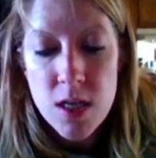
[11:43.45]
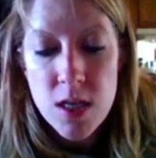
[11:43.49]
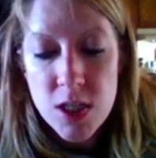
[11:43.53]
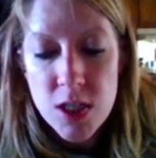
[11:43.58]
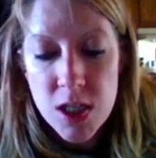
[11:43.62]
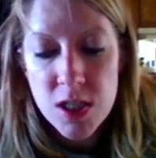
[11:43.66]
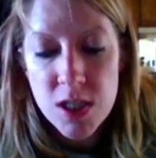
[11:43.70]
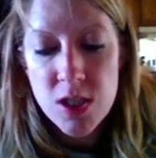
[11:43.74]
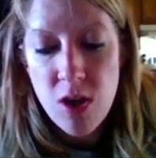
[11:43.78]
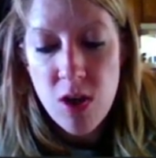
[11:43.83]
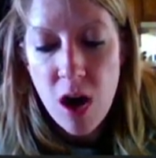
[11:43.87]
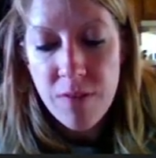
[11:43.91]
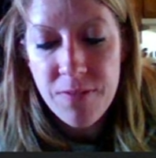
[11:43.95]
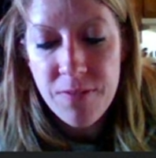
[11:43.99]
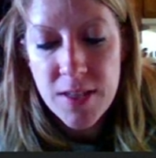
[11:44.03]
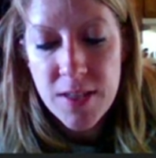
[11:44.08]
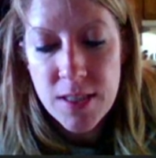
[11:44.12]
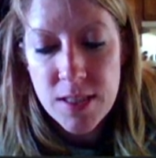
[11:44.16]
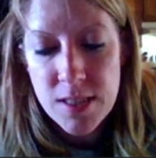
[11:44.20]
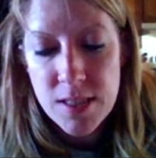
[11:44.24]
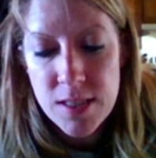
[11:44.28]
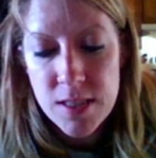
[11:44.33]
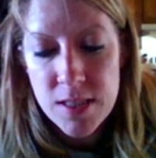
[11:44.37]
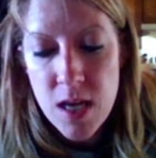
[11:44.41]
She
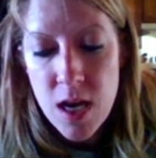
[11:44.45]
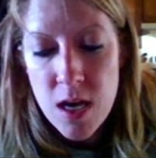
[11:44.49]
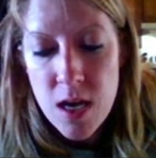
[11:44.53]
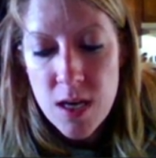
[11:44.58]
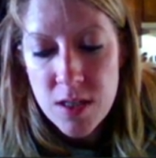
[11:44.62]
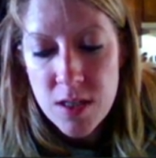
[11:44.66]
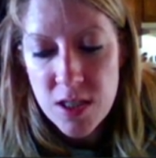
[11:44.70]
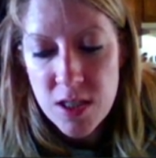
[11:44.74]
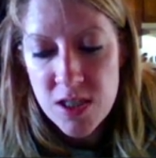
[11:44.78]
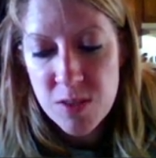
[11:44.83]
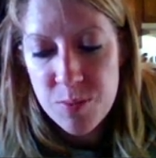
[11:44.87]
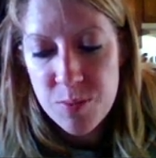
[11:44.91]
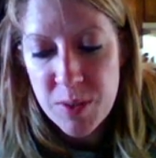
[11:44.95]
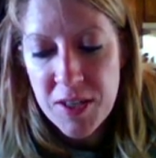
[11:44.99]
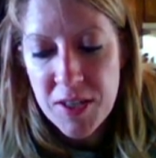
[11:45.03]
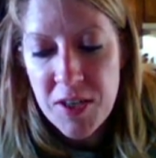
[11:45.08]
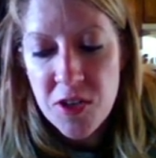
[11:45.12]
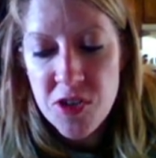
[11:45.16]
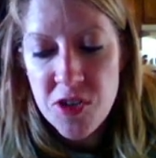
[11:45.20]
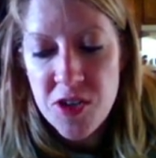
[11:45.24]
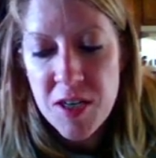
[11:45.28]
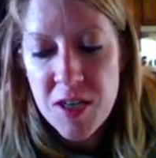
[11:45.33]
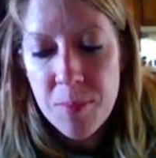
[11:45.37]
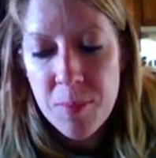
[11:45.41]
softens the
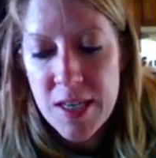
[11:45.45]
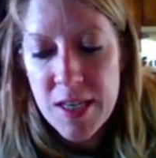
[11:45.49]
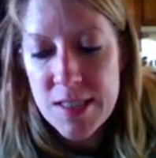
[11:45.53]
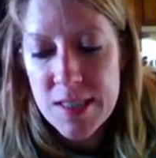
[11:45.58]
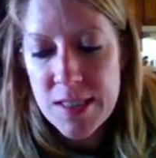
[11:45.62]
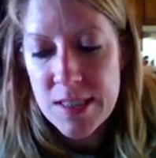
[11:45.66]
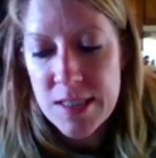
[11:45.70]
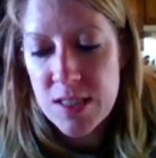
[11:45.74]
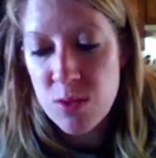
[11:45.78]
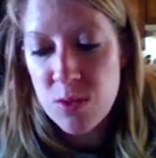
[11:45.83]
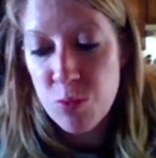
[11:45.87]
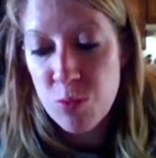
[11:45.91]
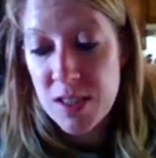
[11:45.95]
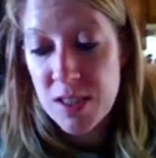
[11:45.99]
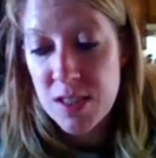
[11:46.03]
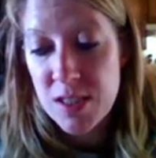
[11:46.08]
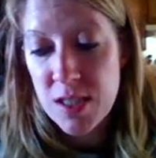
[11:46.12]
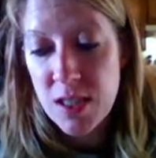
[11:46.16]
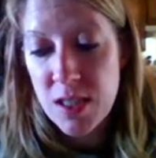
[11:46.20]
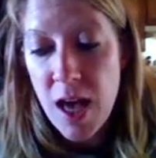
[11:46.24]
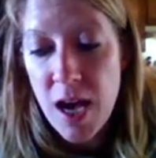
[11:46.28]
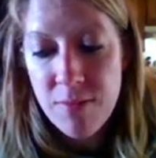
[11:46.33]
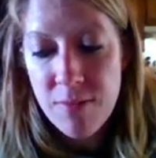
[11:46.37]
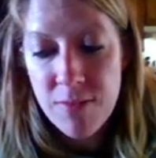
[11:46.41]
splintery pieces with
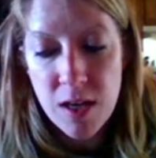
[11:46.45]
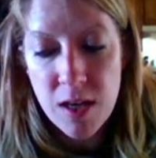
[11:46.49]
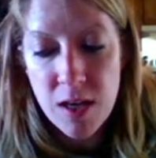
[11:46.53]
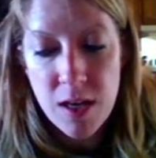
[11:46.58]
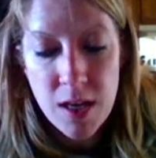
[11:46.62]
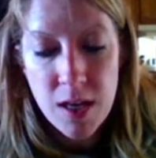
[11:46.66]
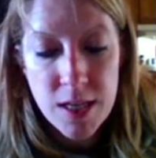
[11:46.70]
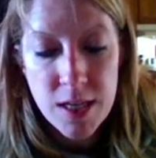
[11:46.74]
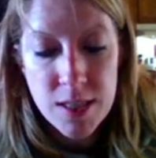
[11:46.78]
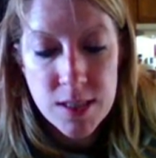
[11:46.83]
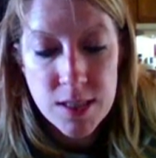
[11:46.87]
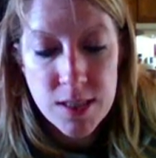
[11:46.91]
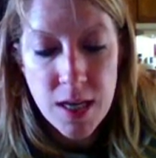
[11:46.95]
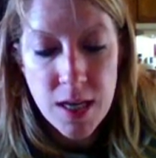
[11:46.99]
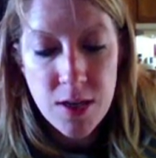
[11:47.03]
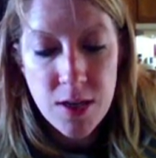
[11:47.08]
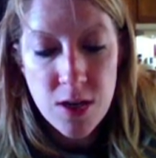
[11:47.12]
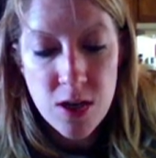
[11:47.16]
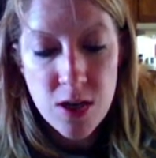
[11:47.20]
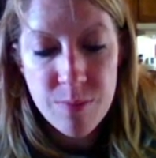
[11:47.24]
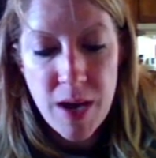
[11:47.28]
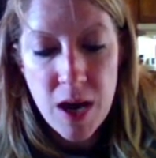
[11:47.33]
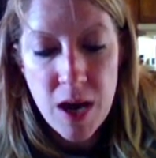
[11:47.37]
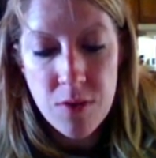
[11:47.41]
saliva inside
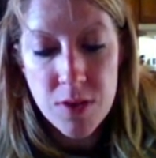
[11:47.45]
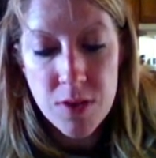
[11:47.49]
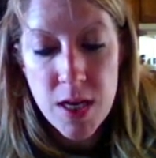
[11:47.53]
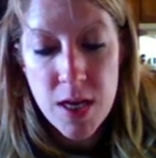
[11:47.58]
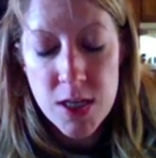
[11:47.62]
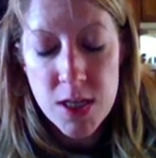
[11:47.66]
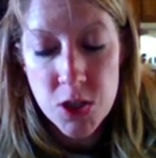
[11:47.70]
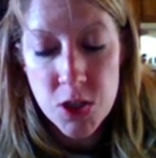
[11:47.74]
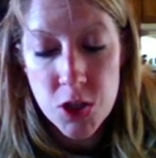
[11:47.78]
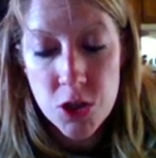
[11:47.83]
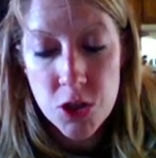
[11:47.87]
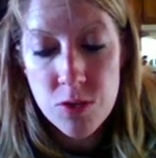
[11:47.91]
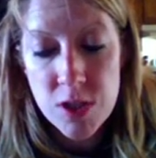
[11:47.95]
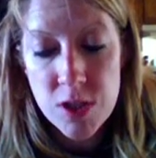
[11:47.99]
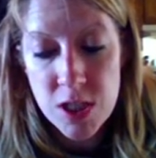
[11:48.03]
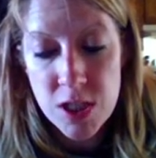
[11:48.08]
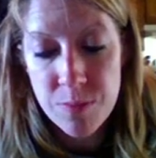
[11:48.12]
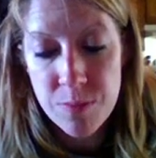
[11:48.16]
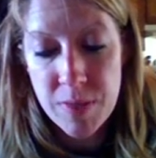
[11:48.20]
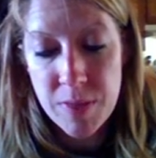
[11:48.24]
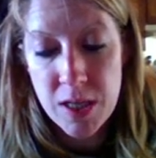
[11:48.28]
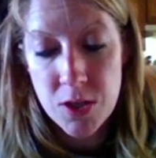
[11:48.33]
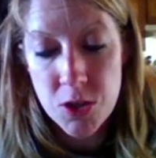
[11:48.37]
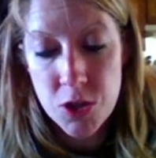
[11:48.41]
her mouth and chews
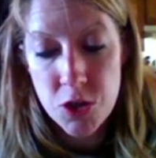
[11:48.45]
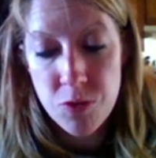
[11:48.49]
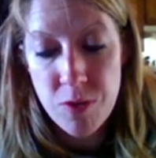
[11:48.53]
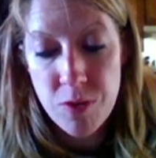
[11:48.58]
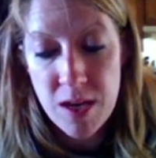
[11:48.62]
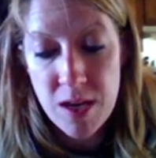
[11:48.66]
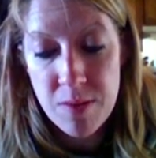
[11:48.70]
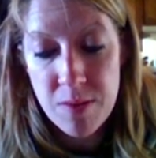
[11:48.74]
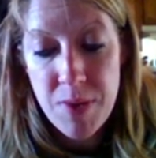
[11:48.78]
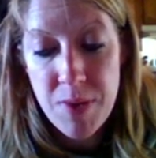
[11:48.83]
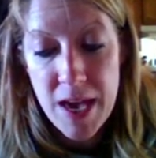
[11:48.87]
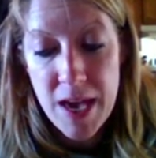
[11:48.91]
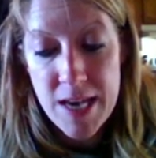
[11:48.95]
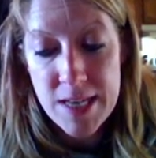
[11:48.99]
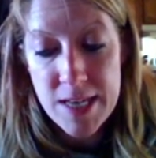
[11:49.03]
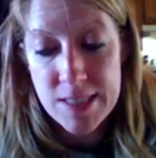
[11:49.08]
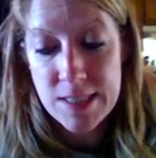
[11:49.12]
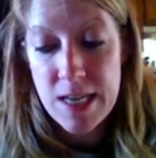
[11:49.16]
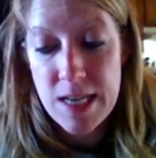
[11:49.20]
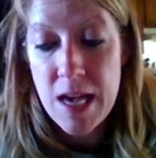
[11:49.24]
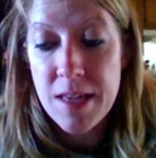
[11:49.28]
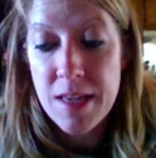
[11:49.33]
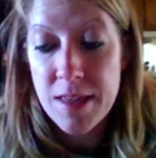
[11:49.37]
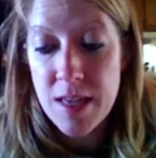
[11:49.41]
them into a
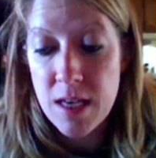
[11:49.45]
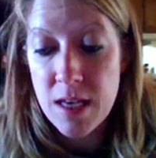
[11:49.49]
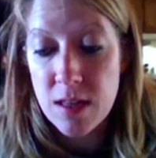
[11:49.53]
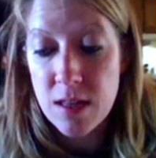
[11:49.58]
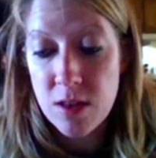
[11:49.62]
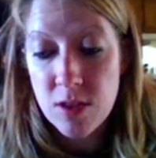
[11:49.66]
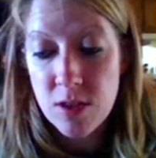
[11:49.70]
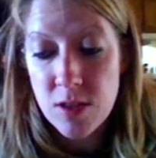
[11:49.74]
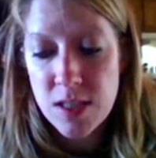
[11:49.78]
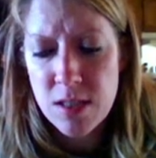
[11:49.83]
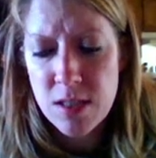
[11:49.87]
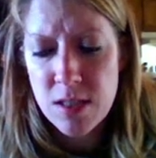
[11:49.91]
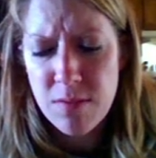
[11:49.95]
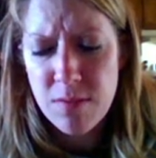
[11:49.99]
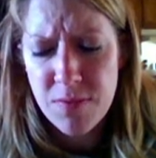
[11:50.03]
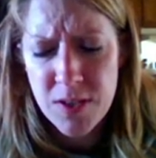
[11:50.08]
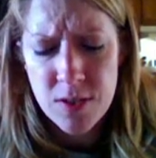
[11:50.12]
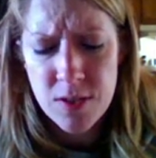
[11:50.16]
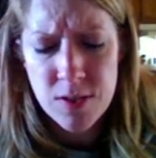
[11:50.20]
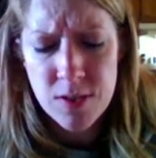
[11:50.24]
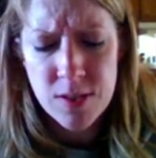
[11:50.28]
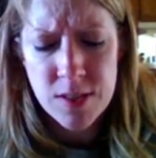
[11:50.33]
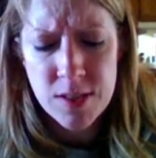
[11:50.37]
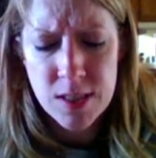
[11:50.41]
paste that looks and
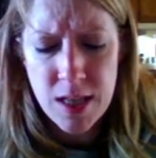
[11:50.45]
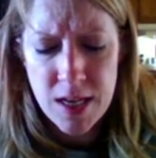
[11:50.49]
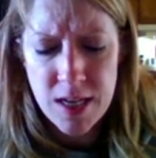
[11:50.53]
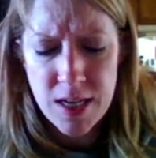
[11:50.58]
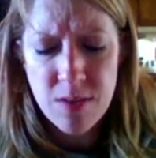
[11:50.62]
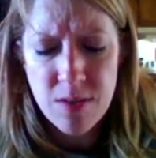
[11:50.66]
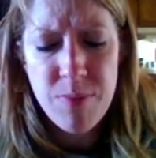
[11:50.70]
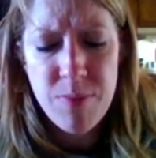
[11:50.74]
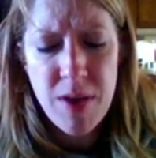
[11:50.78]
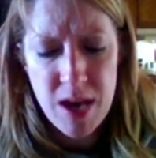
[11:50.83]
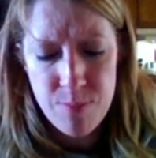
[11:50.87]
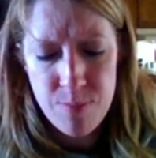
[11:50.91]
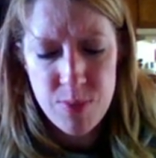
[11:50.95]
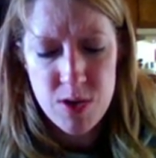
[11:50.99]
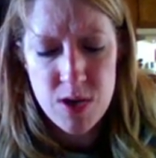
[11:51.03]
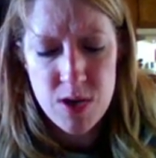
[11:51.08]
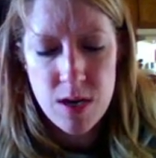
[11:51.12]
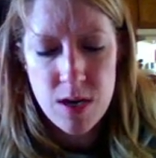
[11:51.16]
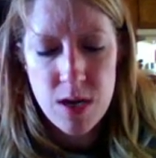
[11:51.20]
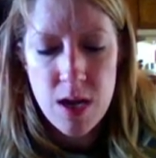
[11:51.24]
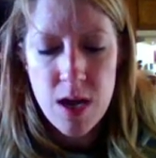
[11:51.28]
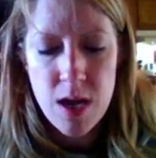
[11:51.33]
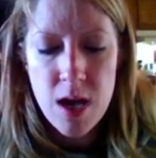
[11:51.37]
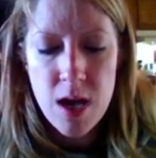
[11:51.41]
feels like paper.